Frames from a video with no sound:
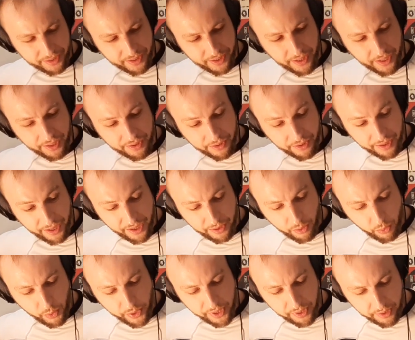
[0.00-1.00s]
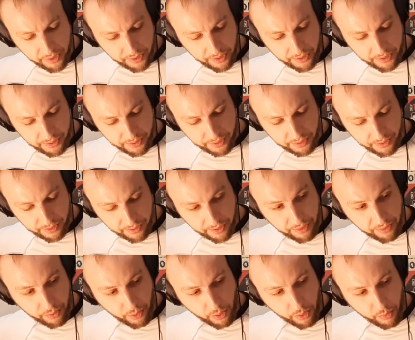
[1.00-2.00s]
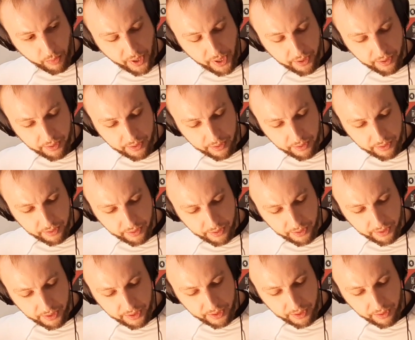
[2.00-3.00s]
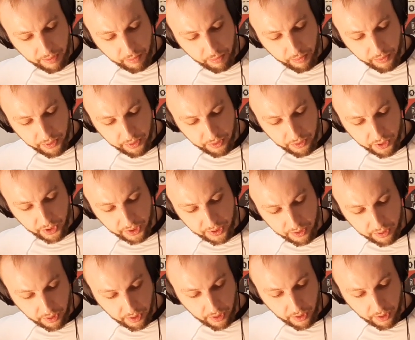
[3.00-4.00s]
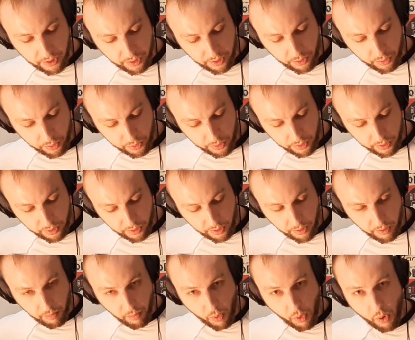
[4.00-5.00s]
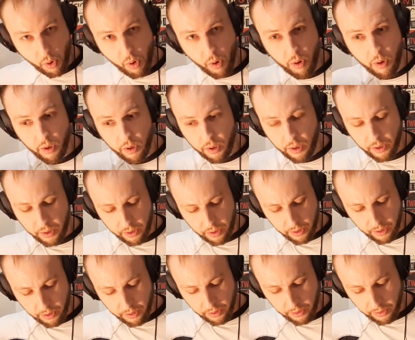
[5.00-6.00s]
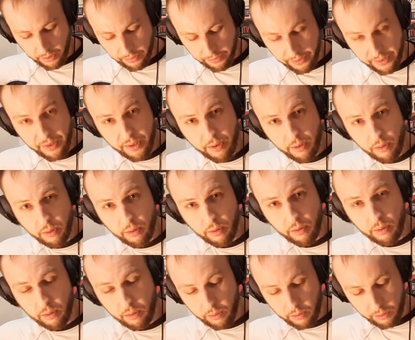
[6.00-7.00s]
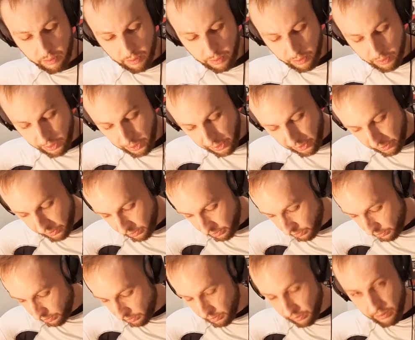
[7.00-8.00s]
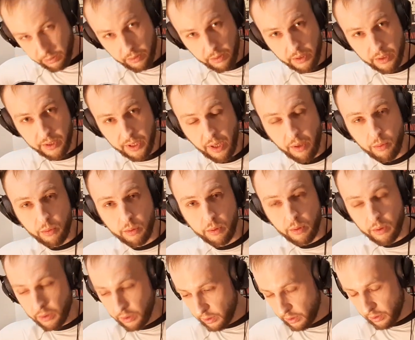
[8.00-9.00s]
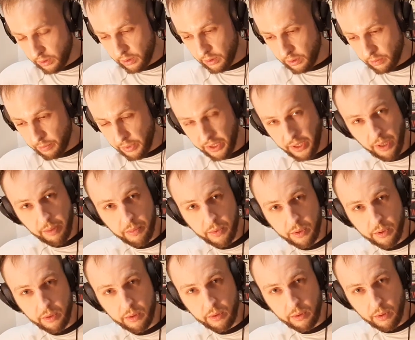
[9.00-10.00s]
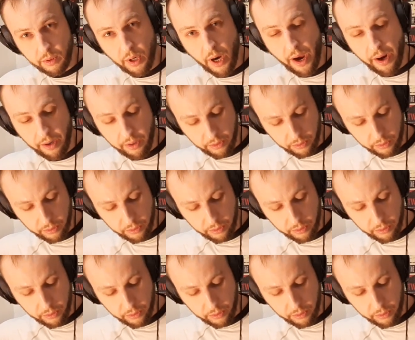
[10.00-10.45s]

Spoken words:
And another way is the third one, is if we just use more thin strings, the sound becomes higher.